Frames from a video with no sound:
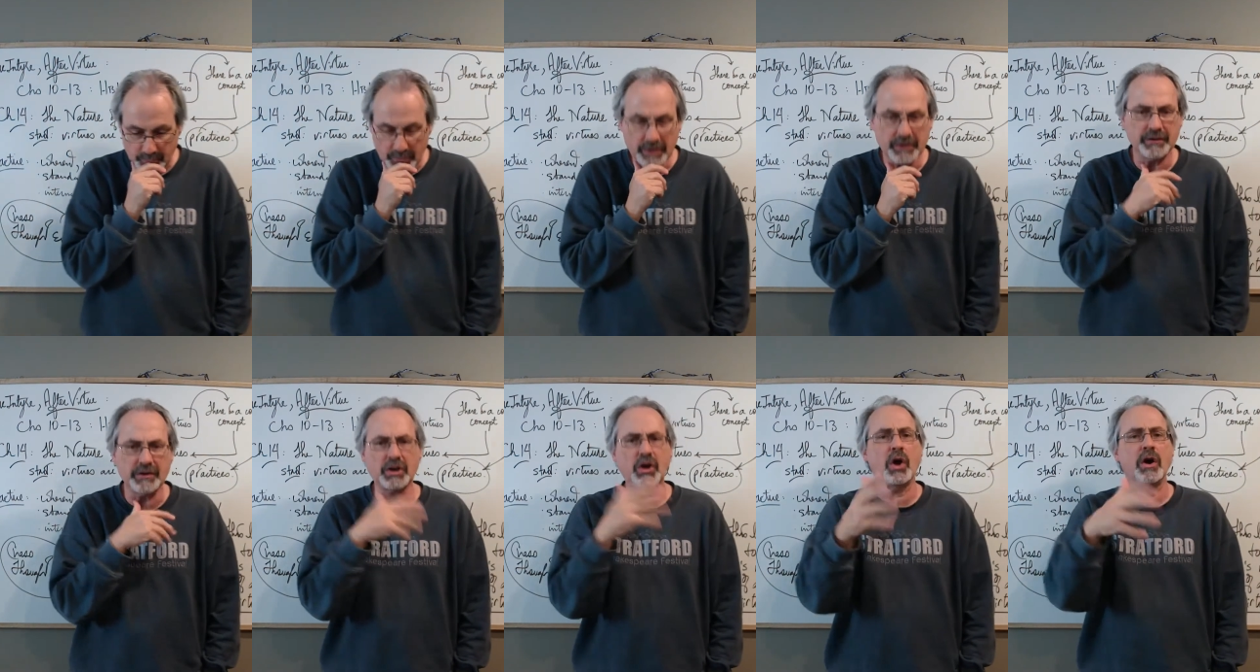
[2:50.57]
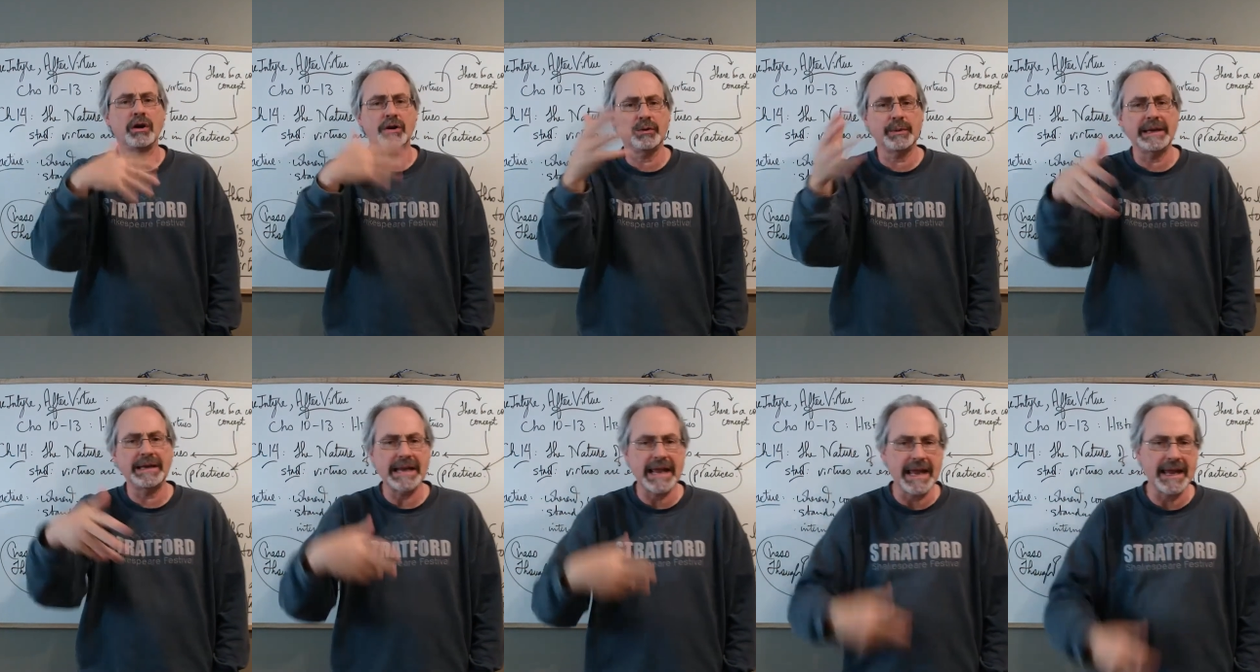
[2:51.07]
the
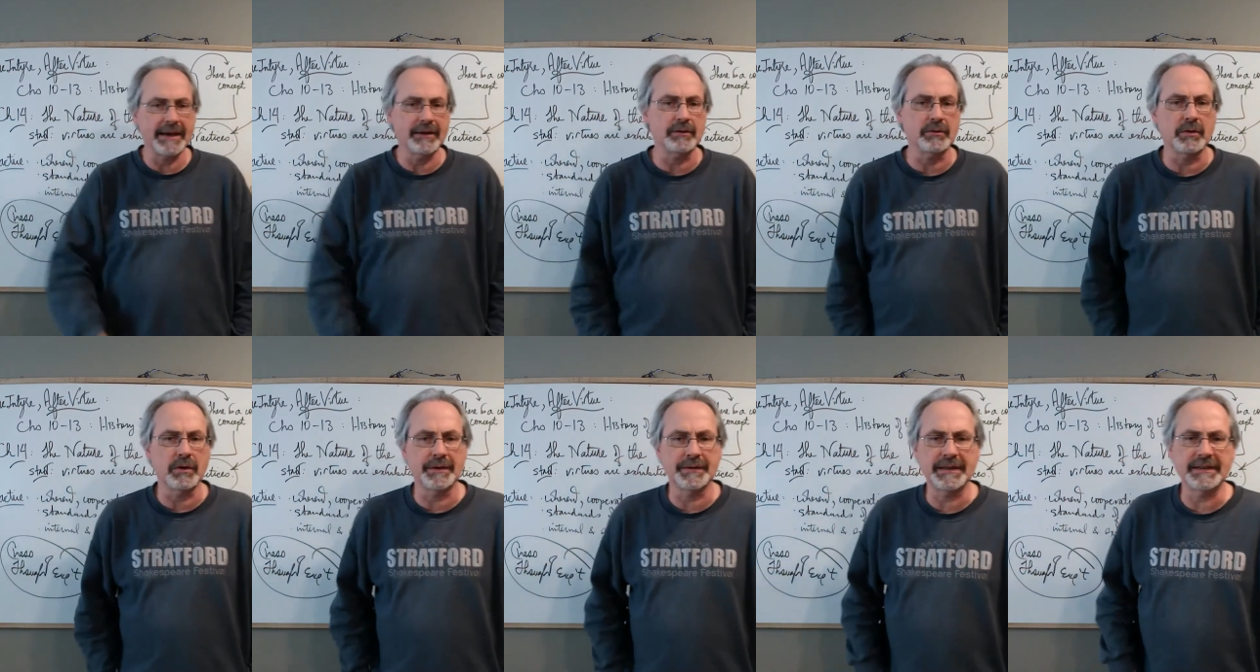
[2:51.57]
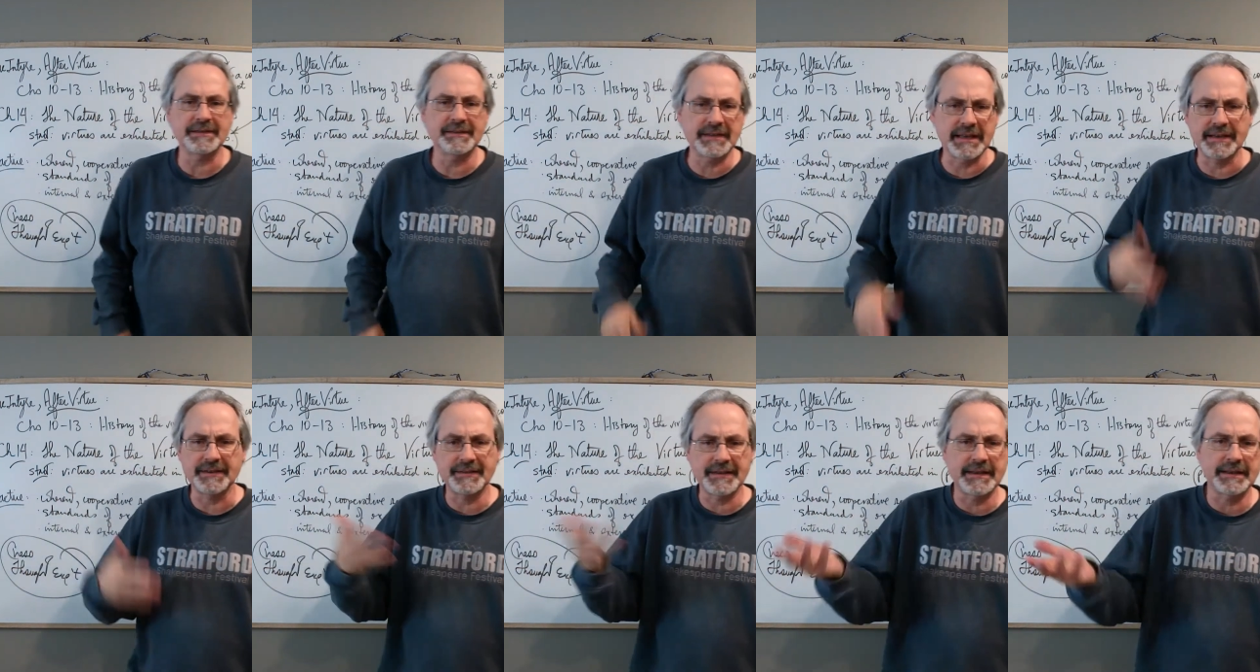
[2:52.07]
concrete angle on these
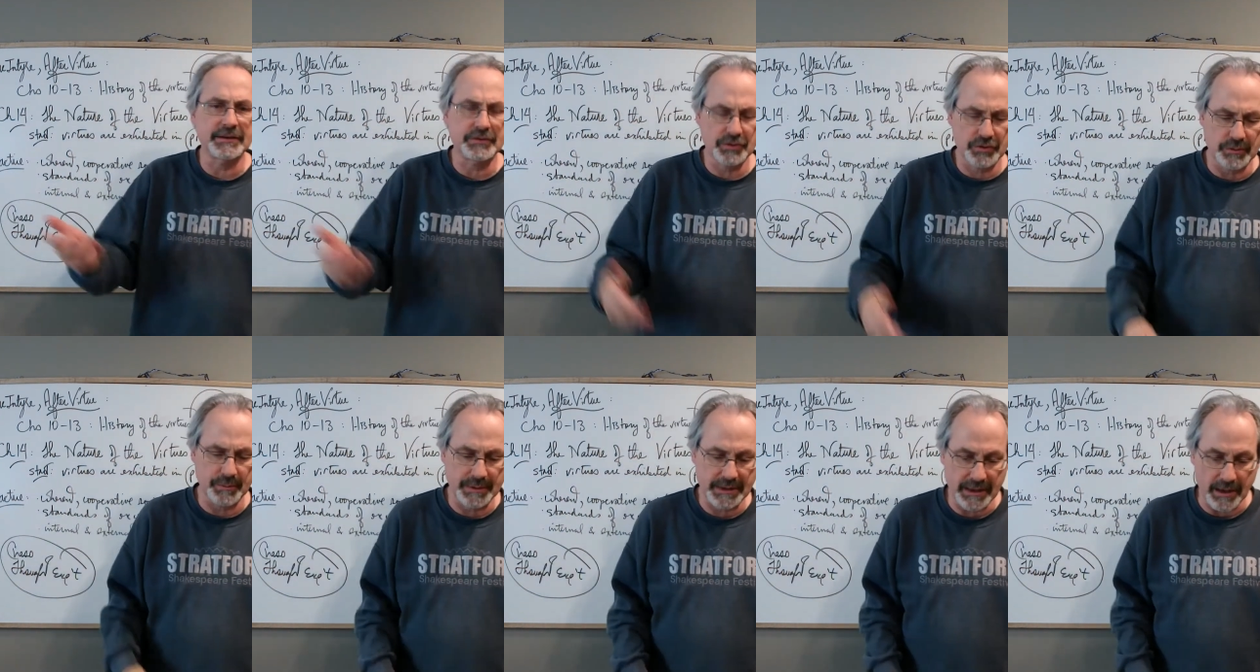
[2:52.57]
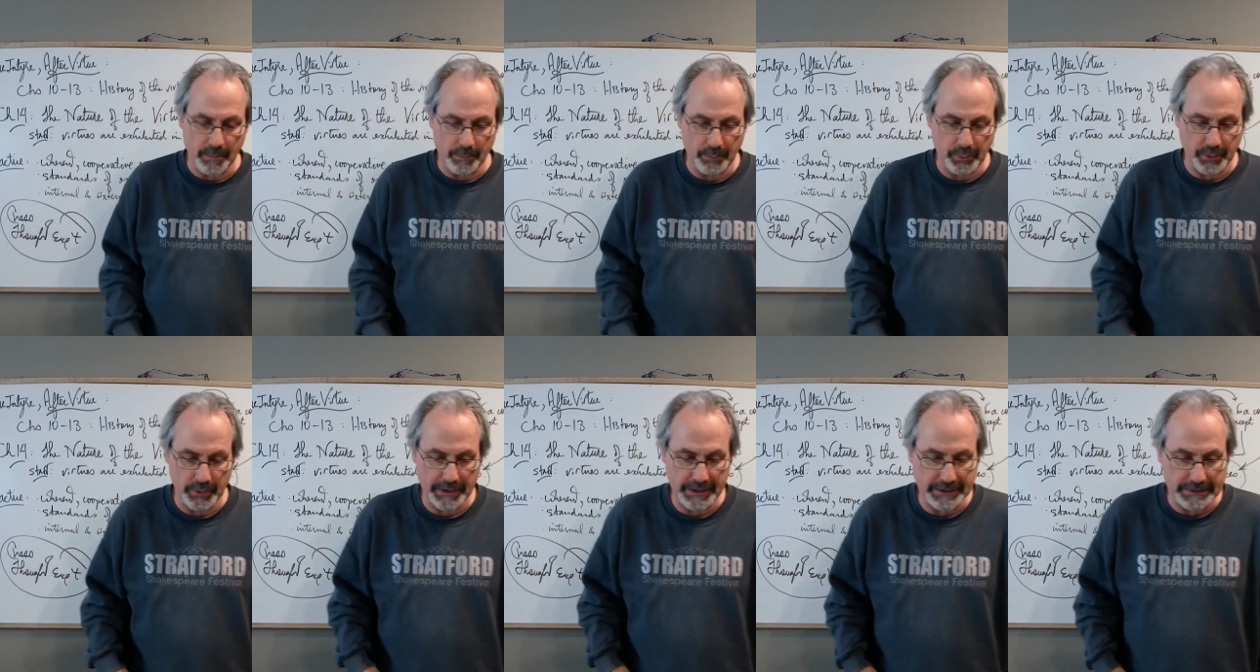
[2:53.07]
things, and it should become
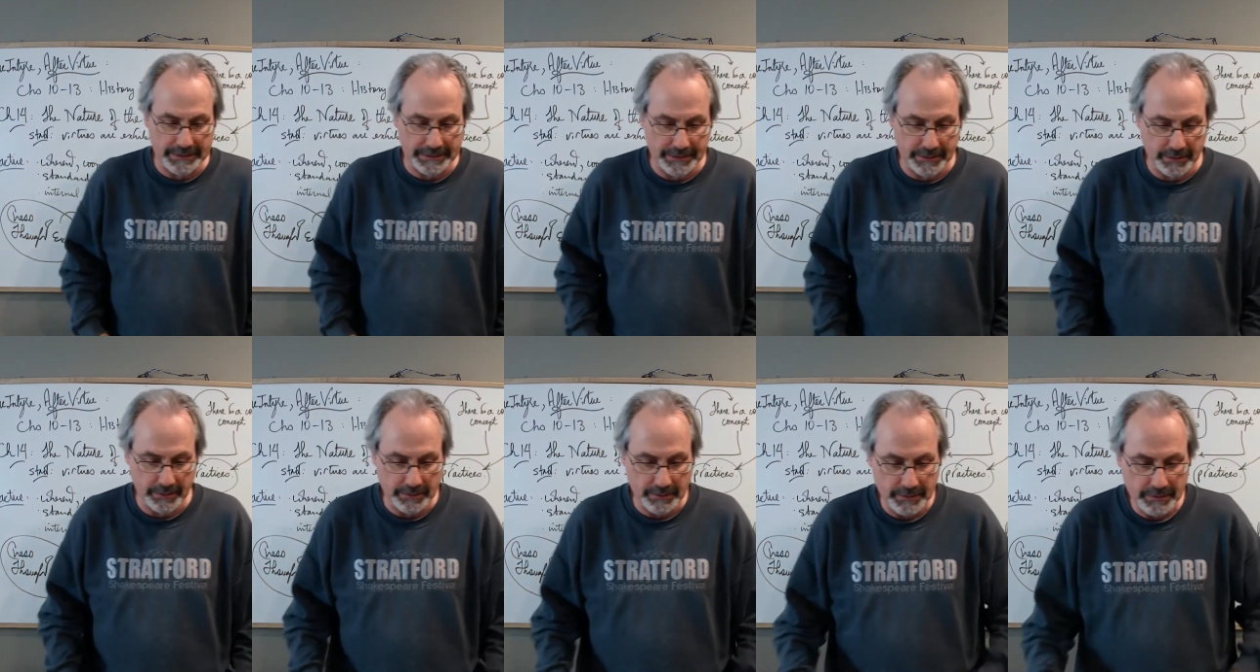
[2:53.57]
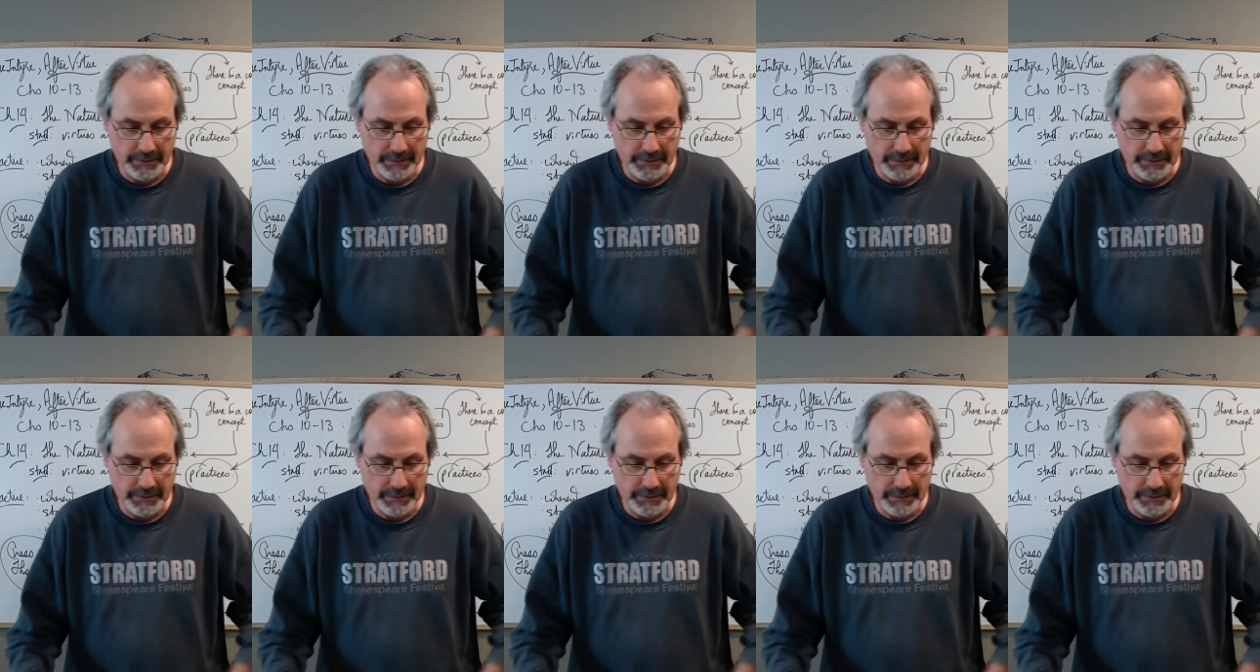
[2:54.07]
pretty clear.